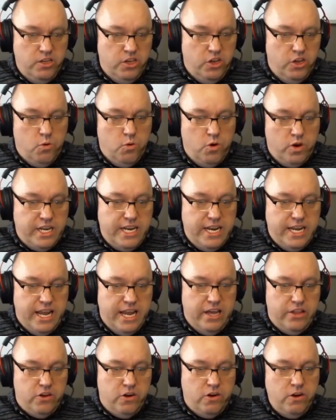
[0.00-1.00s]
you know, working
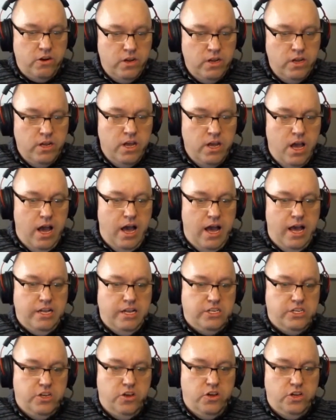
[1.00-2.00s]
together uh,
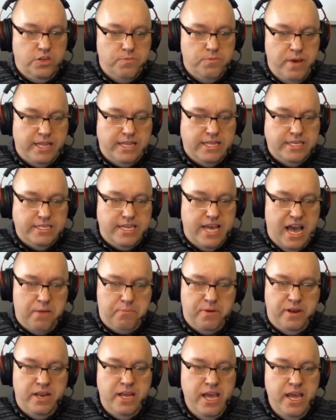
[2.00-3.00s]
to, to make this
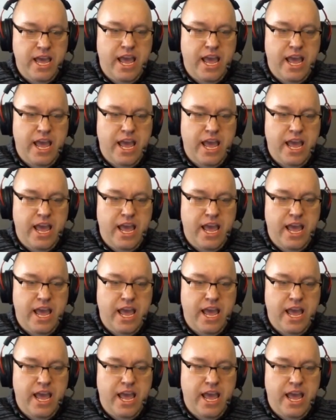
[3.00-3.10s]
happen.